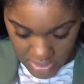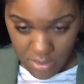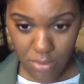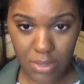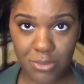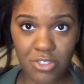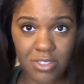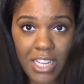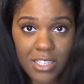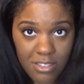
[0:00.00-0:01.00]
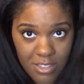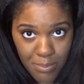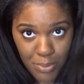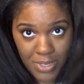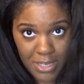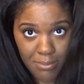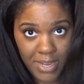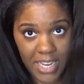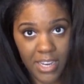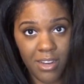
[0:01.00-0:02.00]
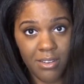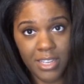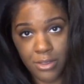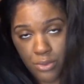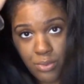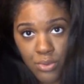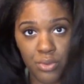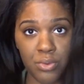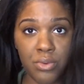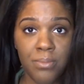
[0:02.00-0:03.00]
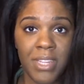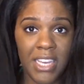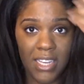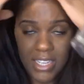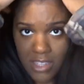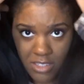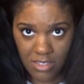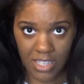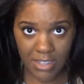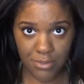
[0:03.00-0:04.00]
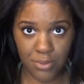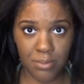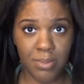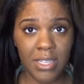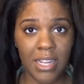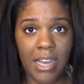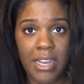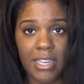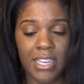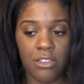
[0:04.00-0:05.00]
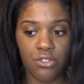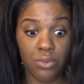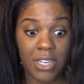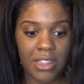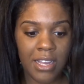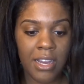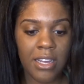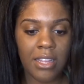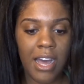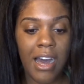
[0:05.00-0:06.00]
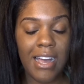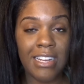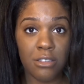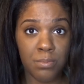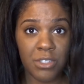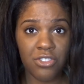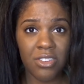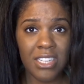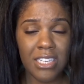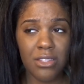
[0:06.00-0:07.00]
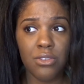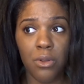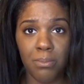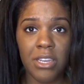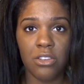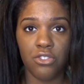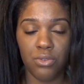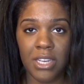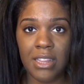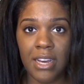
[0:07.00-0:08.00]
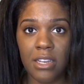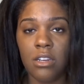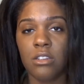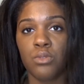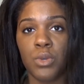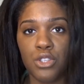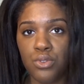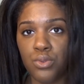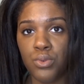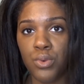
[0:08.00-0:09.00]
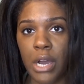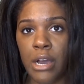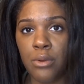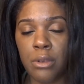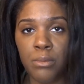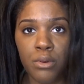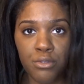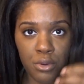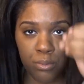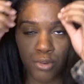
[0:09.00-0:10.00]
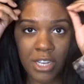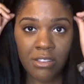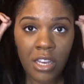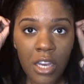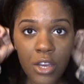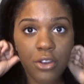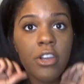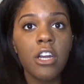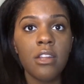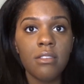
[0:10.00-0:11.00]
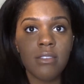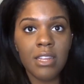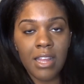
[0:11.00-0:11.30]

So I'm just like separating my hair into two. It doesn't have to be like a straight line, especially don't make a straight line, because when you remove your braids you're gonna see